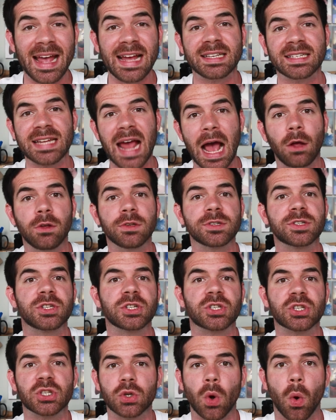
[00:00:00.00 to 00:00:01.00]
it tells
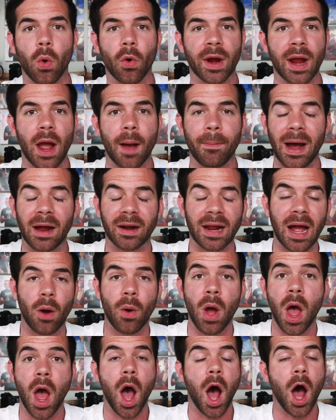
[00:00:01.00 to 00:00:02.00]
the story about
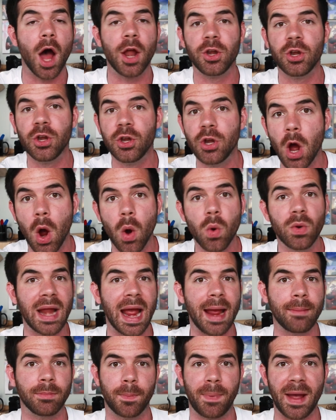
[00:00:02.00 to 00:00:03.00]
how a
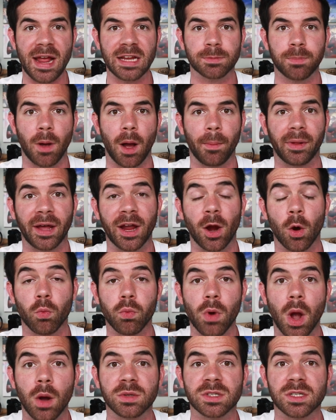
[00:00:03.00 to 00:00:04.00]
no-named baseball player
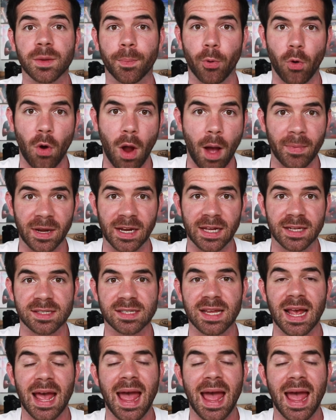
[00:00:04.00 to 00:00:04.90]
rose to prominence.